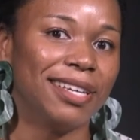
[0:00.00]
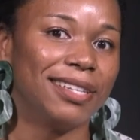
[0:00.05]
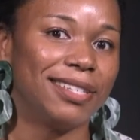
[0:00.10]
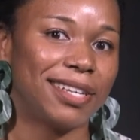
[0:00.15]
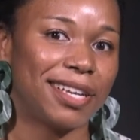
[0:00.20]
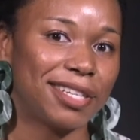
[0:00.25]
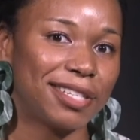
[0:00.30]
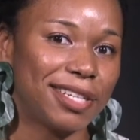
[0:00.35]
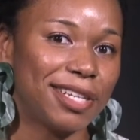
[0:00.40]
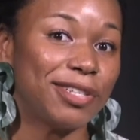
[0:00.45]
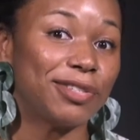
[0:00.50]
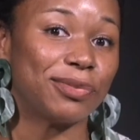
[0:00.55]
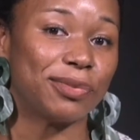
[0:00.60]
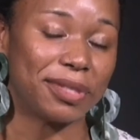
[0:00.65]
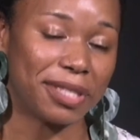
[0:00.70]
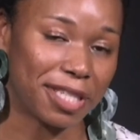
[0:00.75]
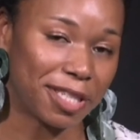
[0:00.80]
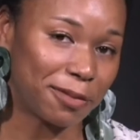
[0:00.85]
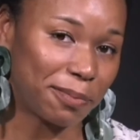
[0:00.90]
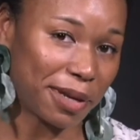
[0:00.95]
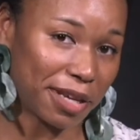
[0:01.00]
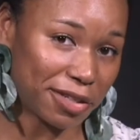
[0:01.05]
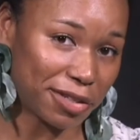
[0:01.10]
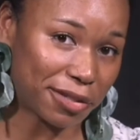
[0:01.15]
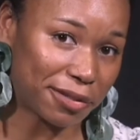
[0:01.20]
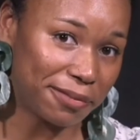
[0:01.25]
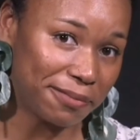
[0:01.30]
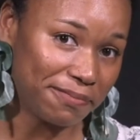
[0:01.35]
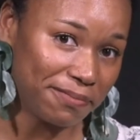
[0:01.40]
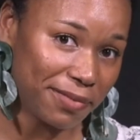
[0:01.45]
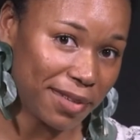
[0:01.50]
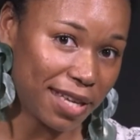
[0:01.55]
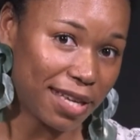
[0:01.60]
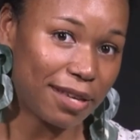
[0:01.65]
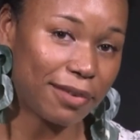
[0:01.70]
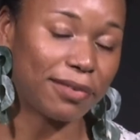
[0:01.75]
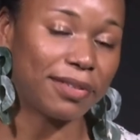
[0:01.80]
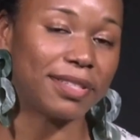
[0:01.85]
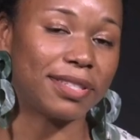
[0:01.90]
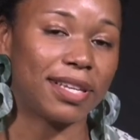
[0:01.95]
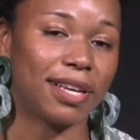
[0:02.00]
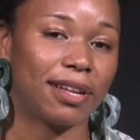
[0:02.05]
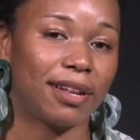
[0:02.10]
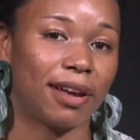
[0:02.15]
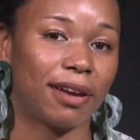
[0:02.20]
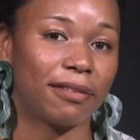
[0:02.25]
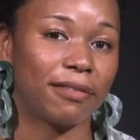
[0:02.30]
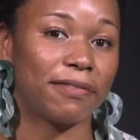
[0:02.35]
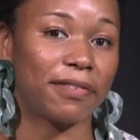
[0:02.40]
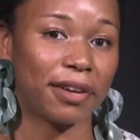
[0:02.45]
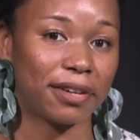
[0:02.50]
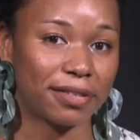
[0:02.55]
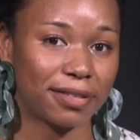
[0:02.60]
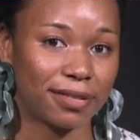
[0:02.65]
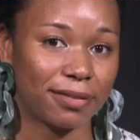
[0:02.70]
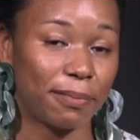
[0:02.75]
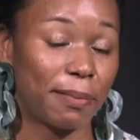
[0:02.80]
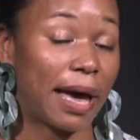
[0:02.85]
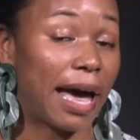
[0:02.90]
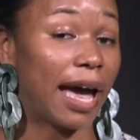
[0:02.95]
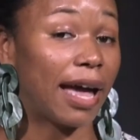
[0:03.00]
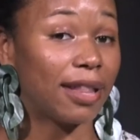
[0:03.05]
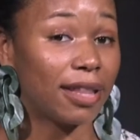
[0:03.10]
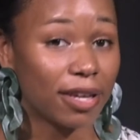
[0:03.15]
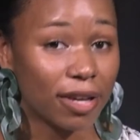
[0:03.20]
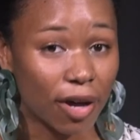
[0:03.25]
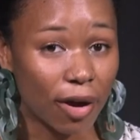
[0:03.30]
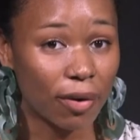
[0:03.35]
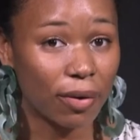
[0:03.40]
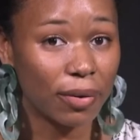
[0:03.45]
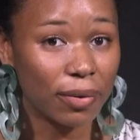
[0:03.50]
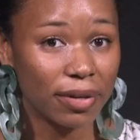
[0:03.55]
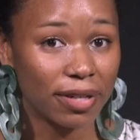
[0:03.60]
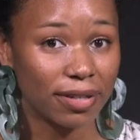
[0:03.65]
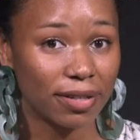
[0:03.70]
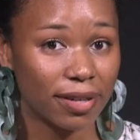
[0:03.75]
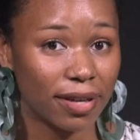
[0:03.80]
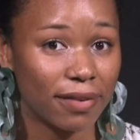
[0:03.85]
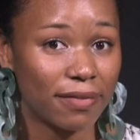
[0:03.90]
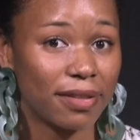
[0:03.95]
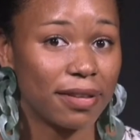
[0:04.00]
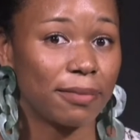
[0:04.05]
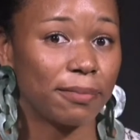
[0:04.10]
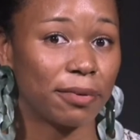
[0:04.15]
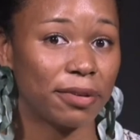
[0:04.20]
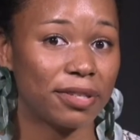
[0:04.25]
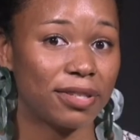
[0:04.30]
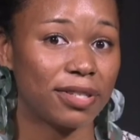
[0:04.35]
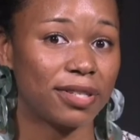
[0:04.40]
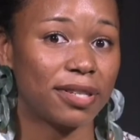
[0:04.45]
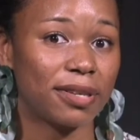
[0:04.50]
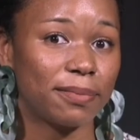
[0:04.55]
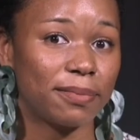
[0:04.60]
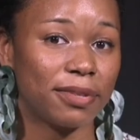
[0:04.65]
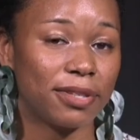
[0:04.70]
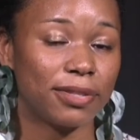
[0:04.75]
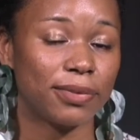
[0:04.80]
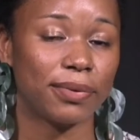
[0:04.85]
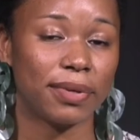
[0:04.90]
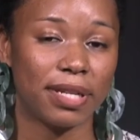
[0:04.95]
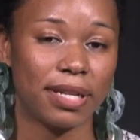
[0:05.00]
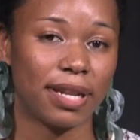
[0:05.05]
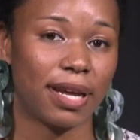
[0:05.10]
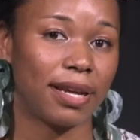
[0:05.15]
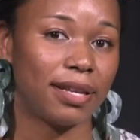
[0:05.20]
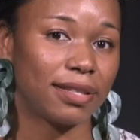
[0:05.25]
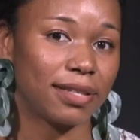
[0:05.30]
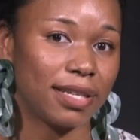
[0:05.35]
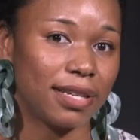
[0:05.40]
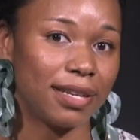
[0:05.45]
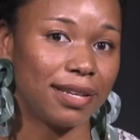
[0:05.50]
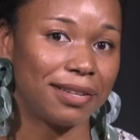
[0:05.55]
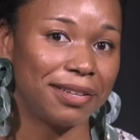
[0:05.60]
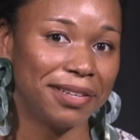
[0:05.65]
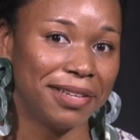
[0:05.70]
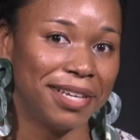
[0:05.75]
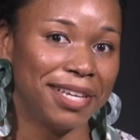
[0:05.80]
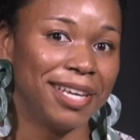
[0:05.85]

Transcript: Justin is really special. He was in our first pilot cohort of the apprenticeship in 2019.